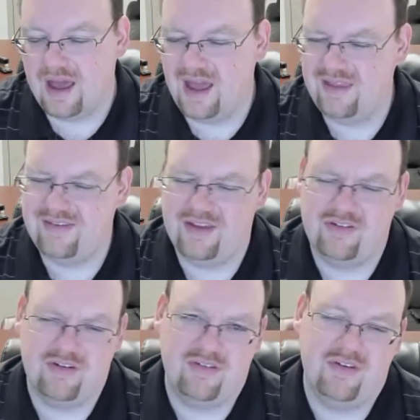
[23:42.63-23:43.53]
I say
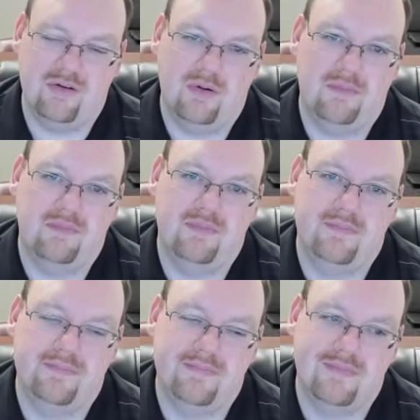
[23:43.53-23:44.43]
just do them.
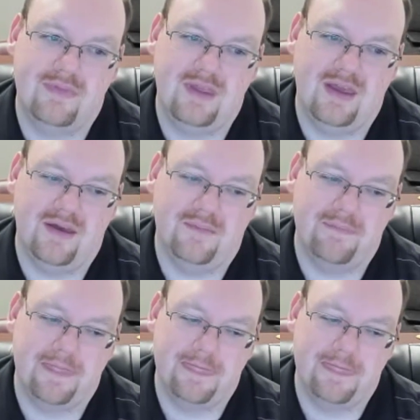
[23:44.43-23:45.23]
Yeah,